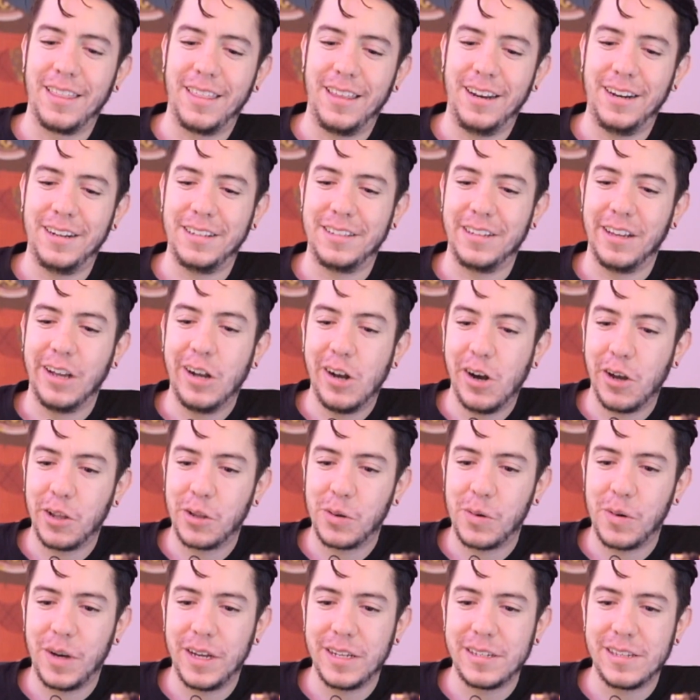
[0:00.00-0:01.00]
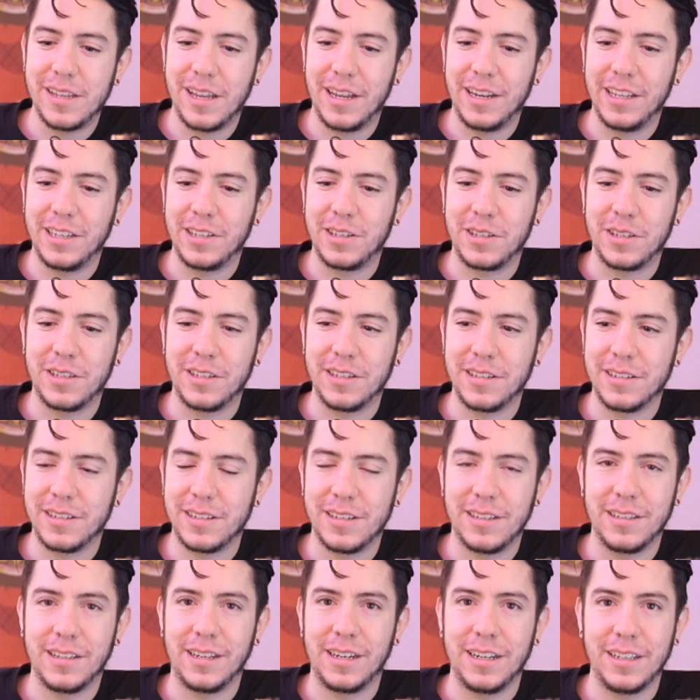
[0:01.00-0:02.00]
There is a code quest that
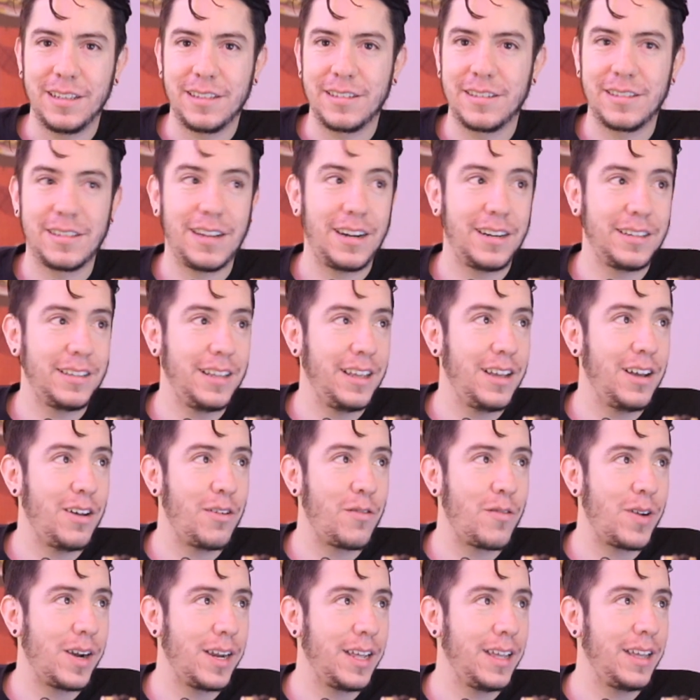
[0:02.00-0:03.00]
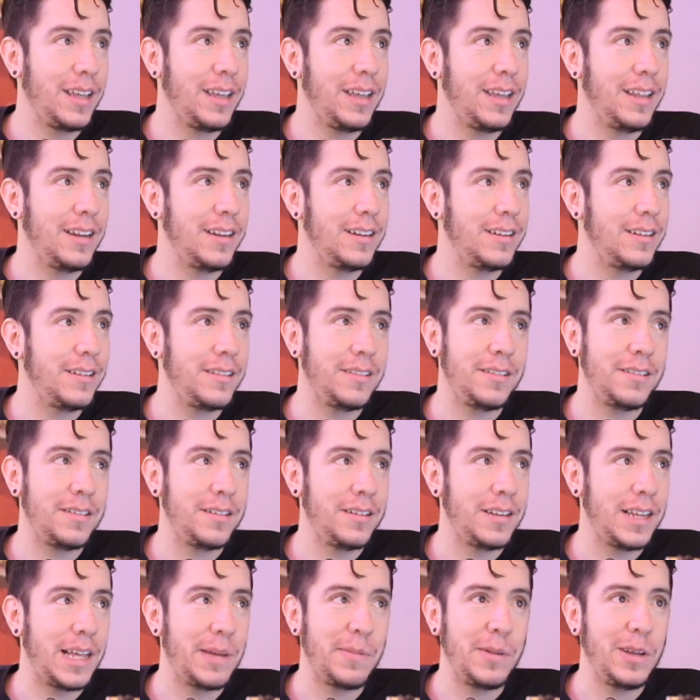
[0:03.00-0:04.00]
it's starting already
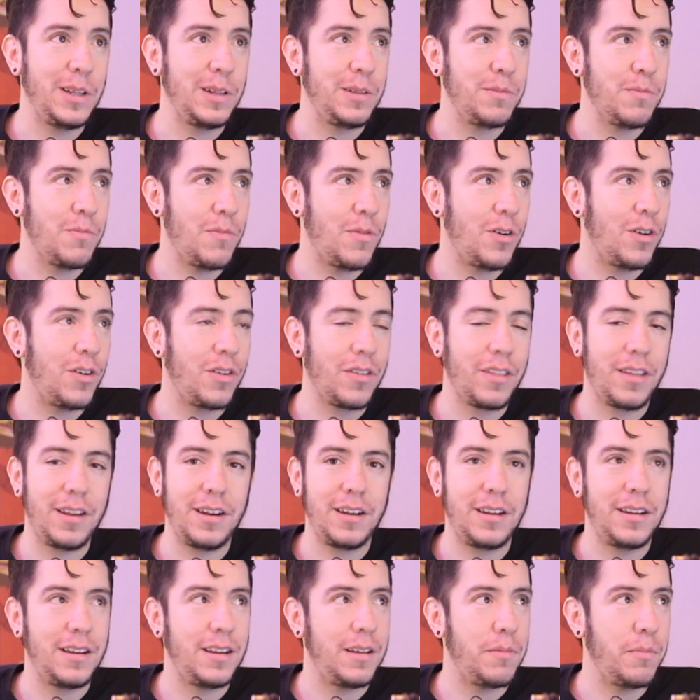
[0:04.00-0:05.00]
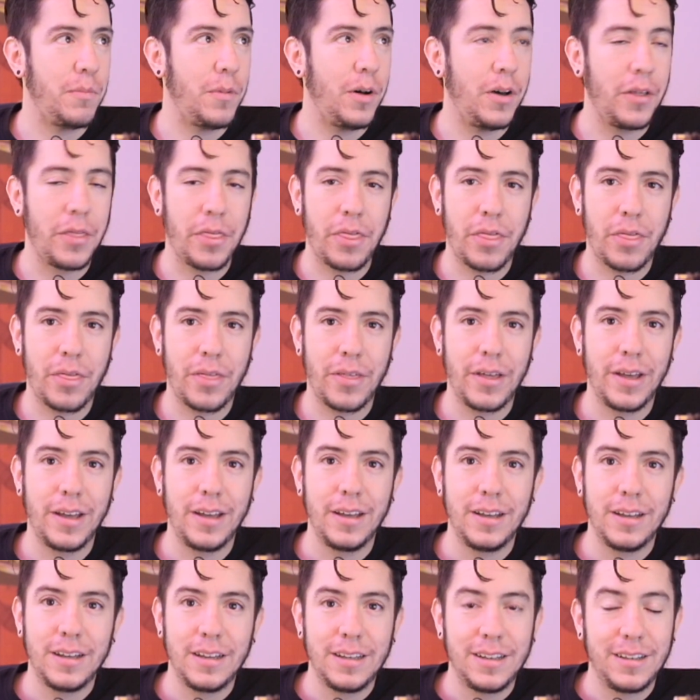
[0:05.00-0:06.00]
in a bit more than a month.
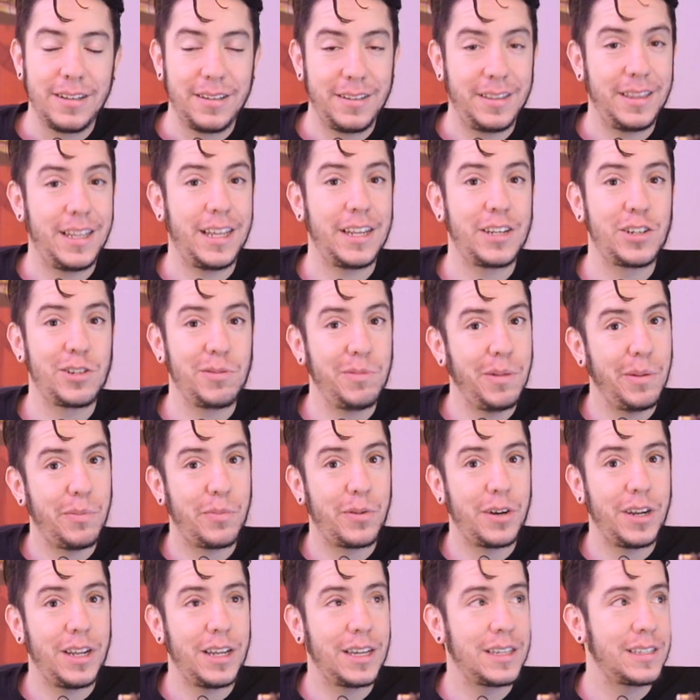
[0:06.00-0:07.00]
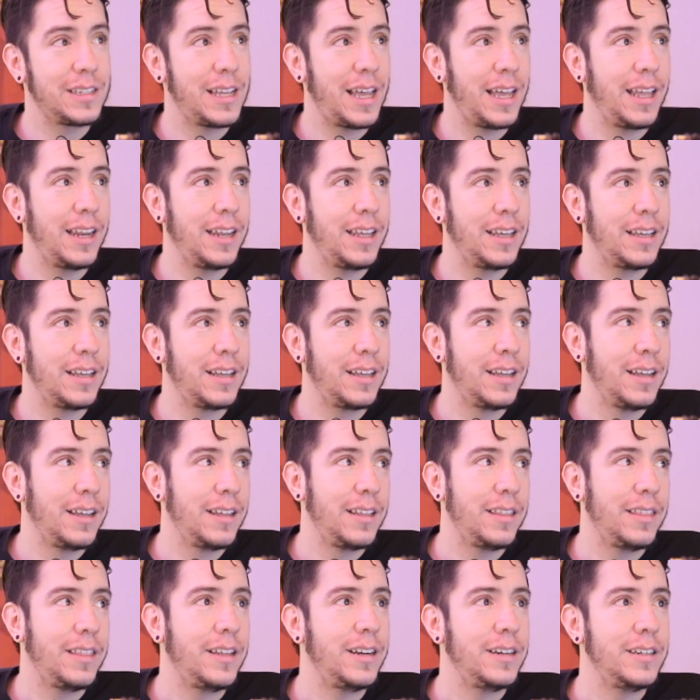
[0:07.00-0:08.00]
That should be pretty exciting.
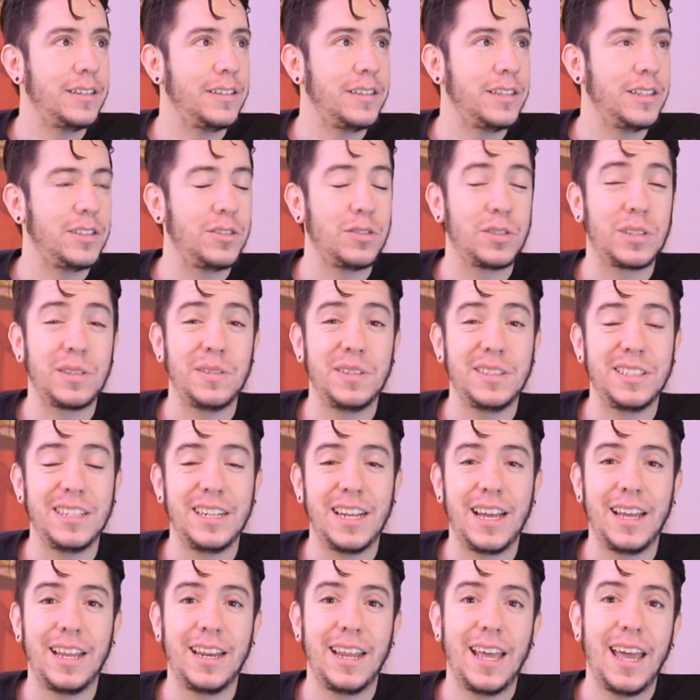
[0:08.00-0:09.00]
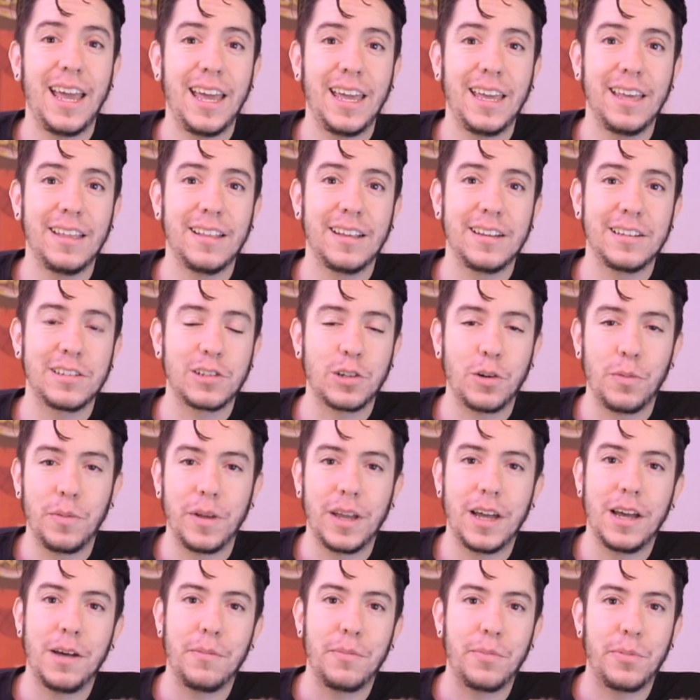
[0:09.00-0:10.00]
There is a 279A that is
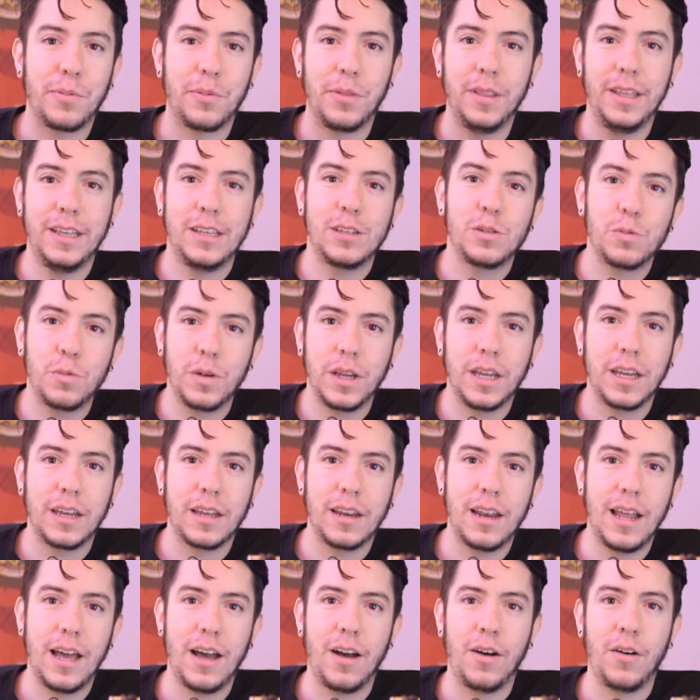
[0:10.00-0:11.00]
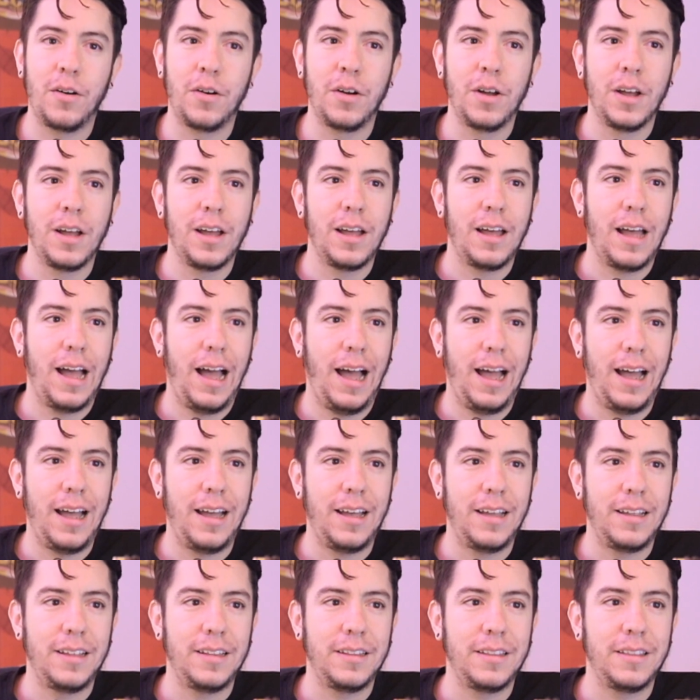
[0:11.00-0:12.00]
coming up this week now,
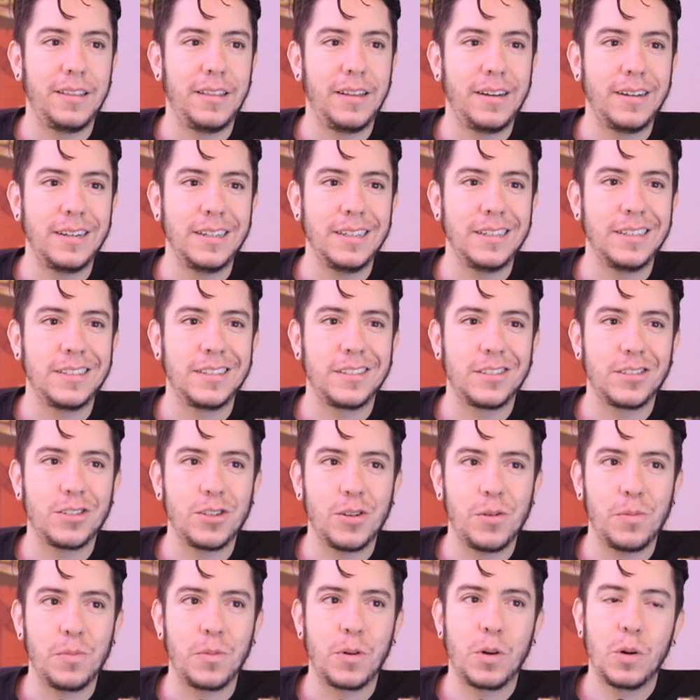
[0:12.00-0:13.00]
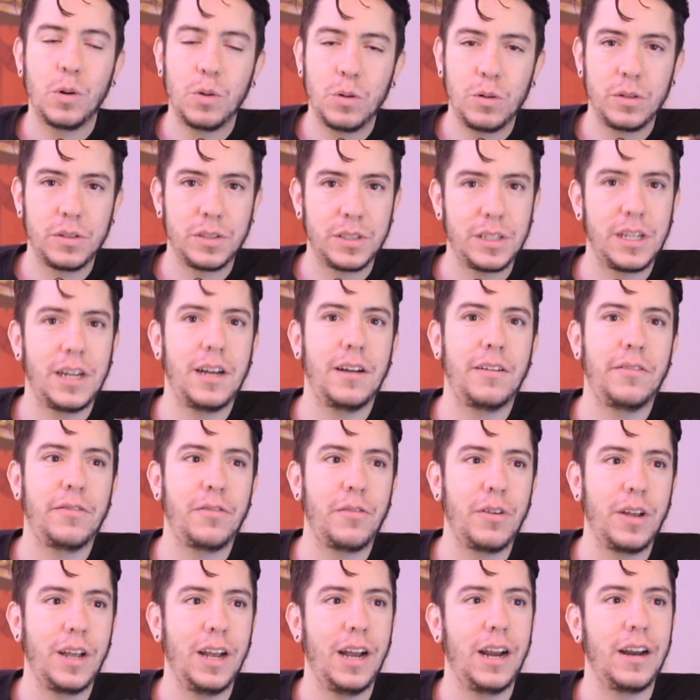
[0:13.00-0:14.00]
and there is some cool
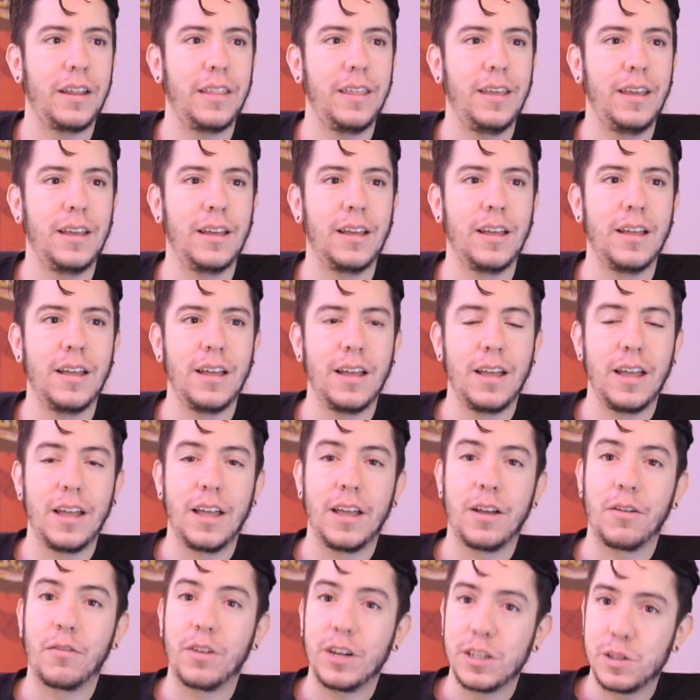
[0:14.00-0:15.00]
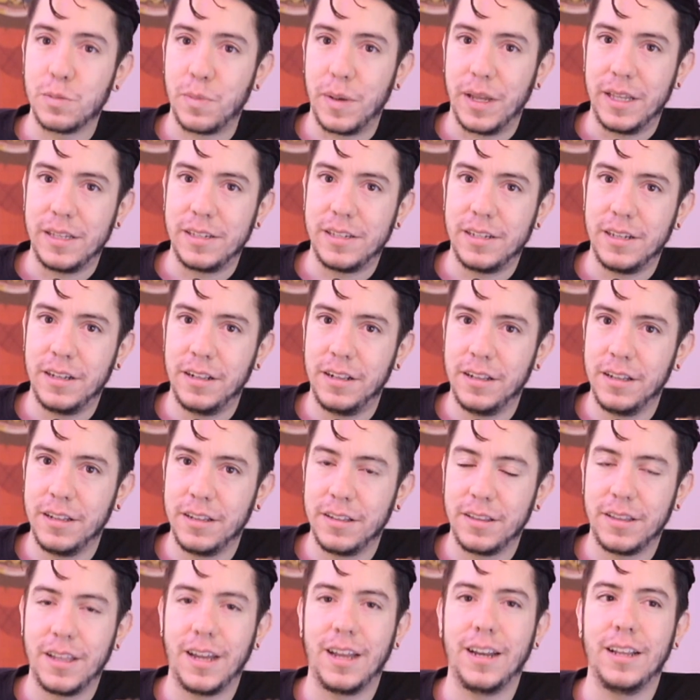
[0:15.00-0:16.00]
stuff regarding Grease Pencil
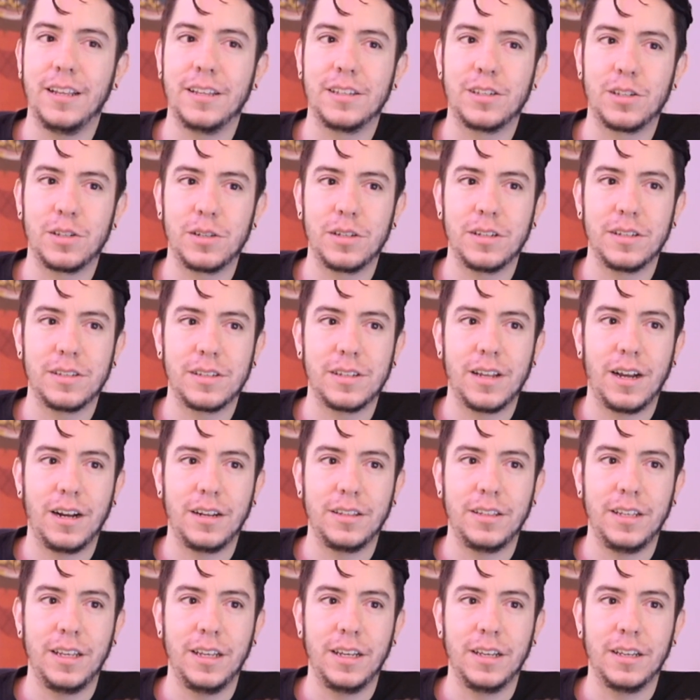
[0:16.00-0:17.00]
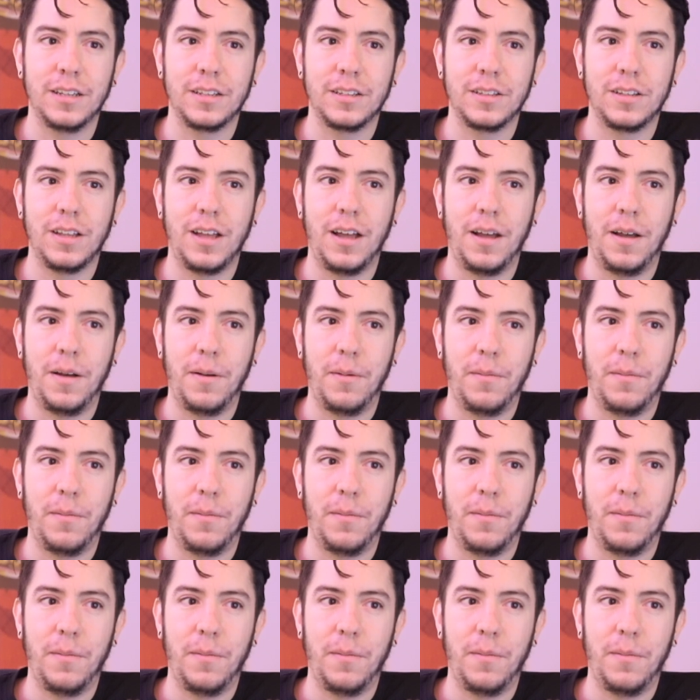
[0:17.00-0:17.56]
that is starting.